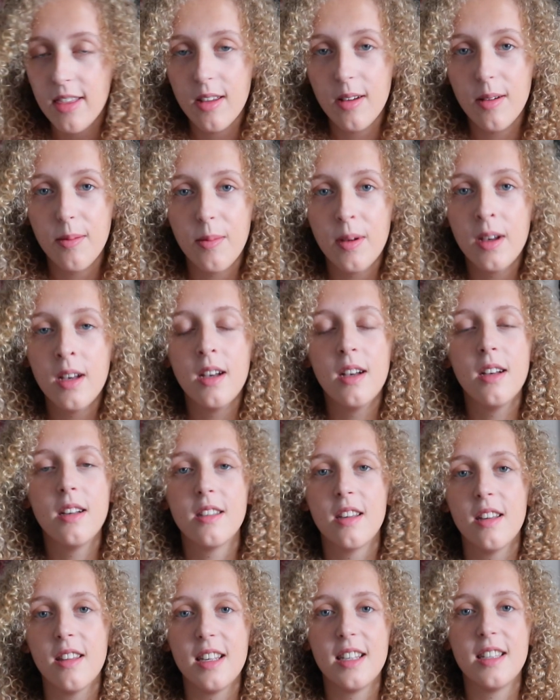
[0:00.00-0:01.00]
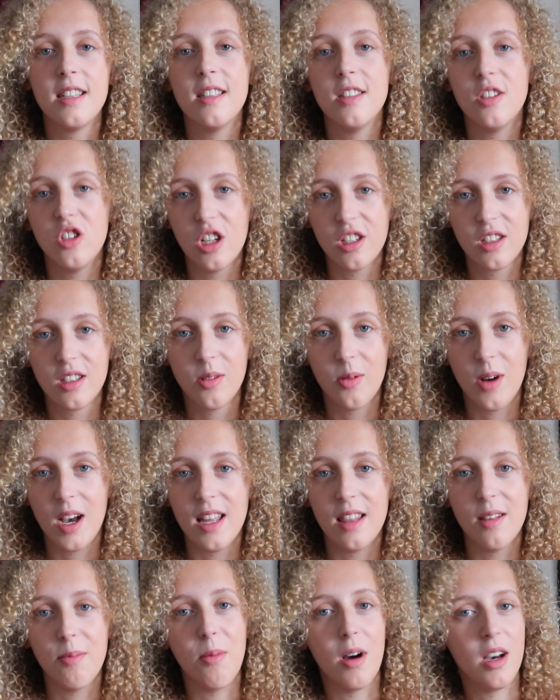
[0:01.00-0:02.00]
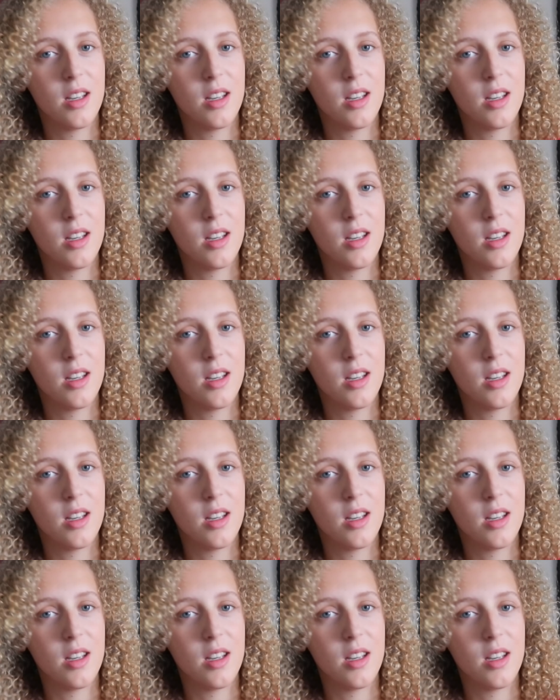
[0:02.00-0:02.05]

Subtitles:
them, so this is just the way that my